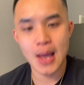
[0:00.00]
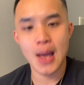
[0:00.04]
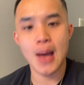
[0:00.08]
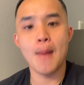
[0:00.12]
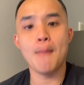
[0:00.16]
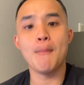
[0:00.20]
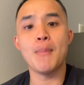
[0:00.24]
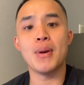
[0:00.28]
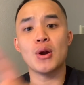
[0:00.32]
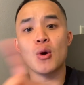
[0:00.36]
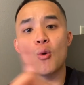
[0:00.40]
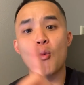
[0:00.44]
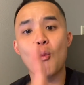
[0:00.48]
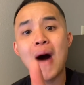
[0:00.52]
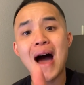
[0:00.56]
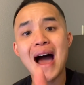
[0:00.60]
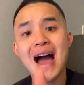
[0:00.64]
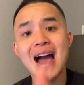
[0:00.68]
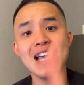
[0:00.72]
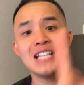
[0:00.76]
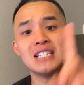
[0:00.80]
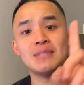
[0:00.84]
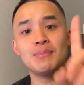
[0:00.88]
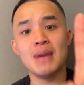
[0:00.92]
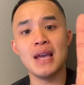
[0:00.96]
but a
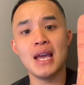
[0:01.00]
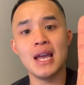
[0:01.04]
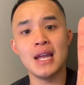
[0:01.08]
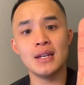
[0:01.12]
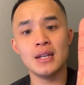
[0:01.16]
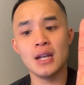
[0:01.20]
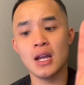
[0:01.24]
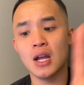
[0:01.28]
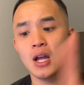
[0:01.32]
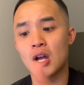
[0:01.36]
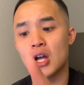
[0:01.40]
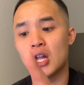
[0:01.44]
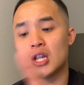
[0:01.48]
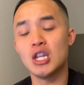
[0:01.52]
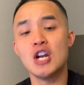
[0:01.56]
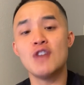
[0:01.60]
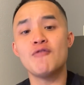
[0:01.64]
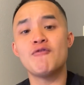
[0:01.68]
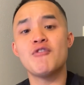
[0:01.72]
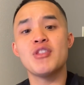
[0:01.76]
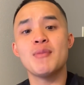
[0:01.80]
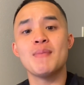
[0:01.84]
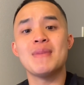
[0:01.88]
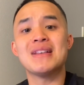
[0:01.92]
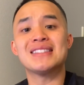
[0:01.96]
wise man learns
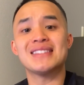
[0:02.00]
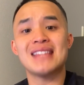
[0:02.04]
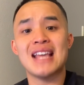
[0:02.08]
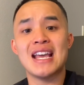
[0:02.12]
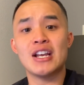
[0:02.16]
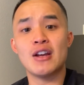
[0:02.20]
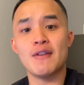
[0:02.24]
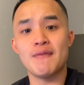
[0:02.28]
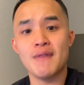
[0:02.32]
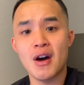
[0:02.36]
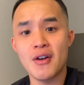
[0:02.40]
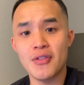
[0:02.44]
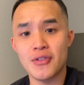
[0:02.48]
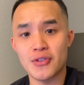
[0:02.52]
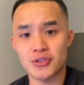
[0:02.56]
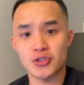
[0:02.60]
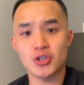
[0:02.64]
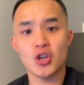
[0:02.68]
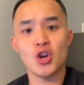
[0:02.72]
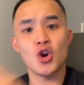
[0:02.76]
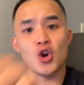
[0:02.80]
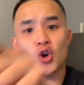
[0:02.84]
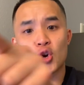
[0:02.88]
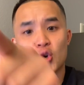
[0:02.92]
from the mistake of others.